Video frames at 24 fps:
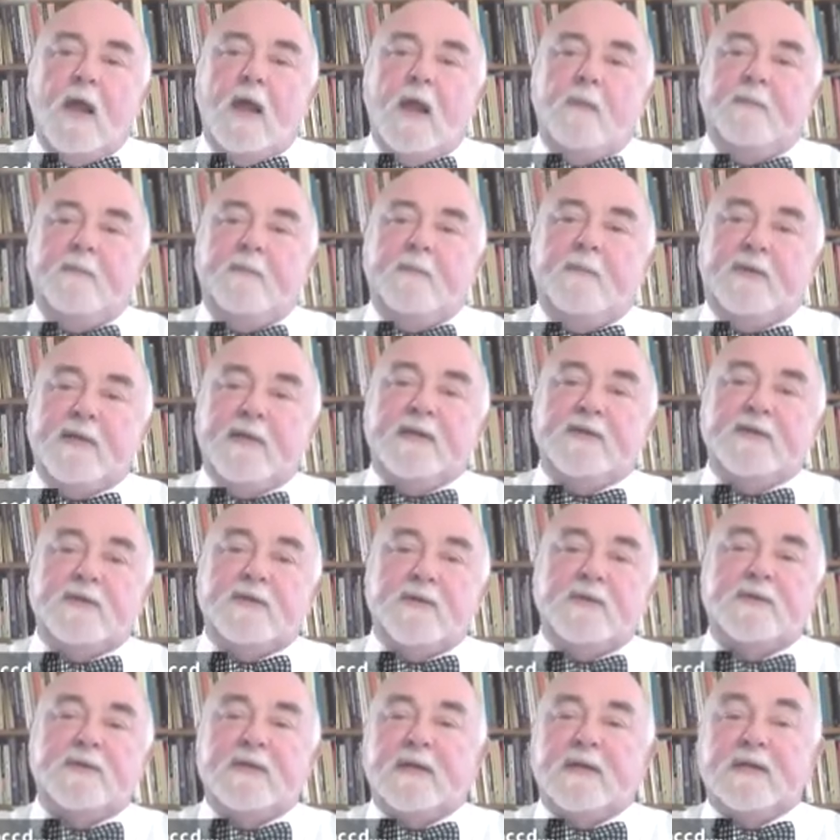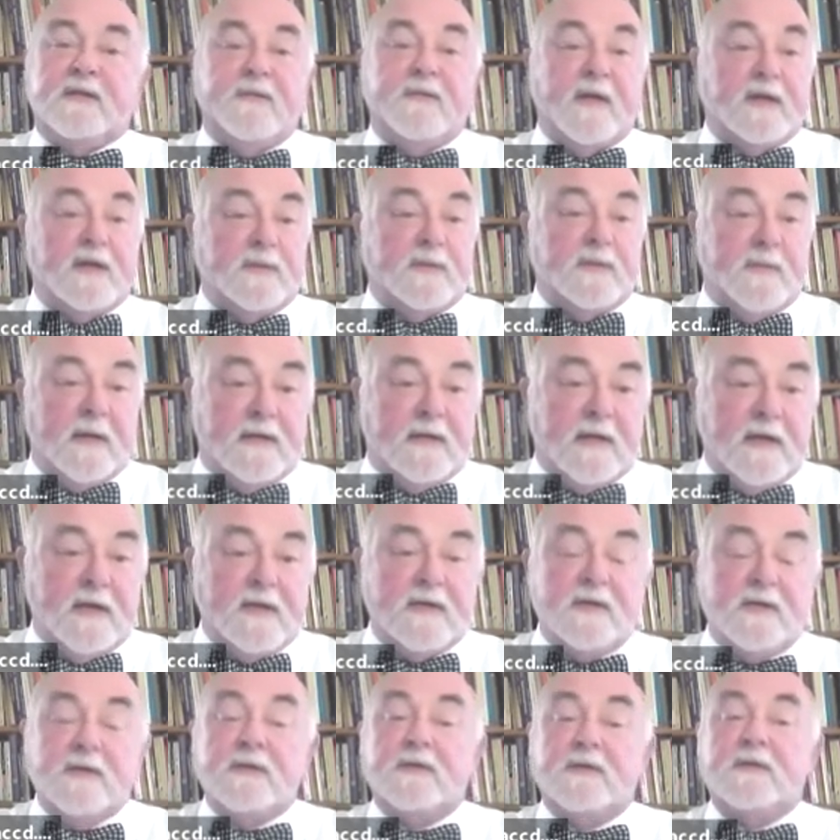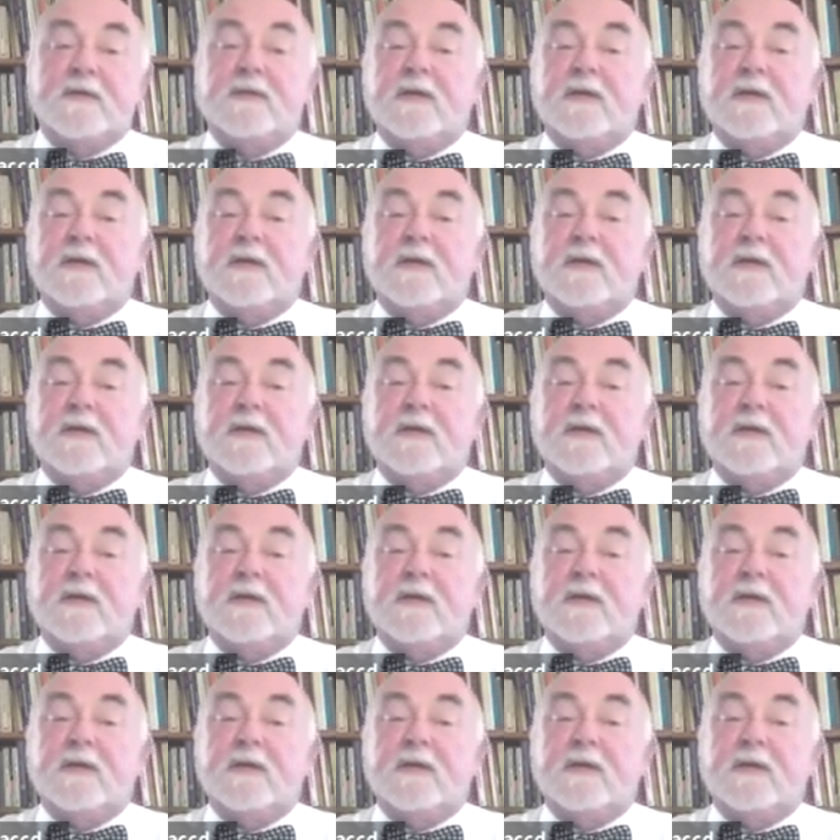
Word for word: Between these two sets of expectations,